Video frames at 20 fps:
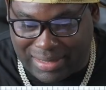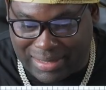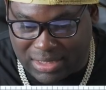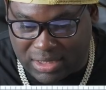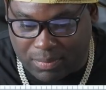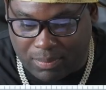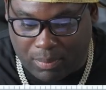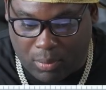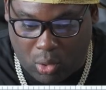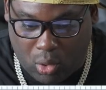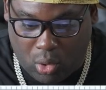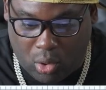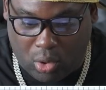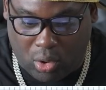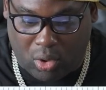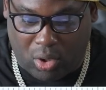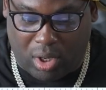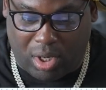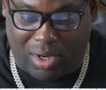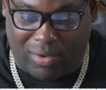It's
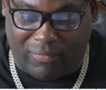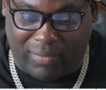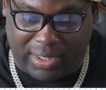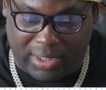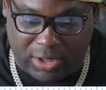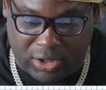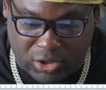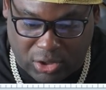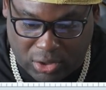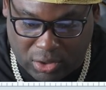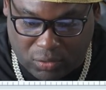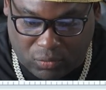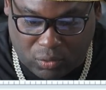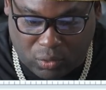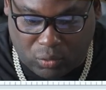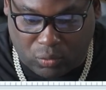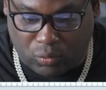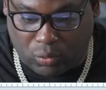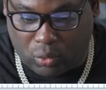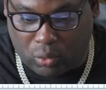more of a
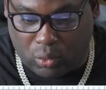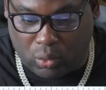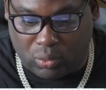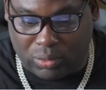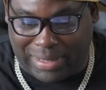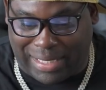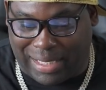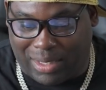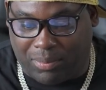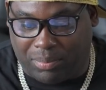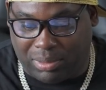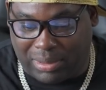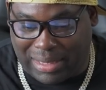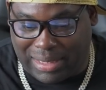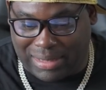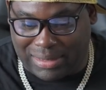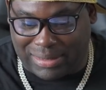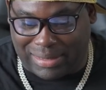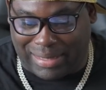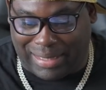general rule that
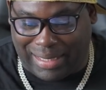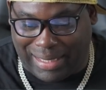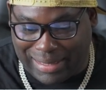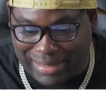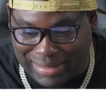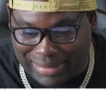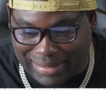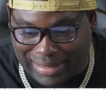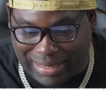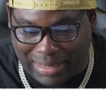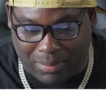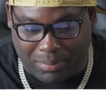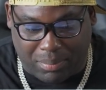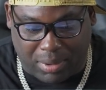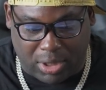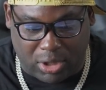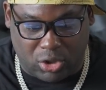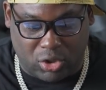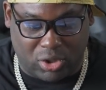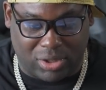applies to anything,
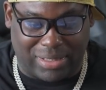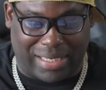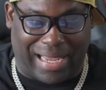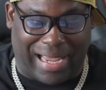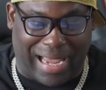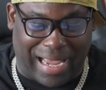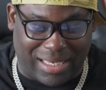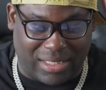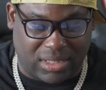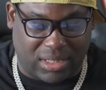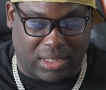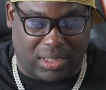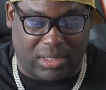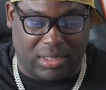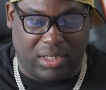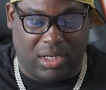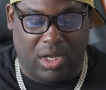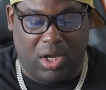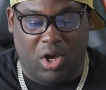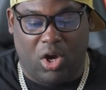but just
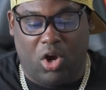asking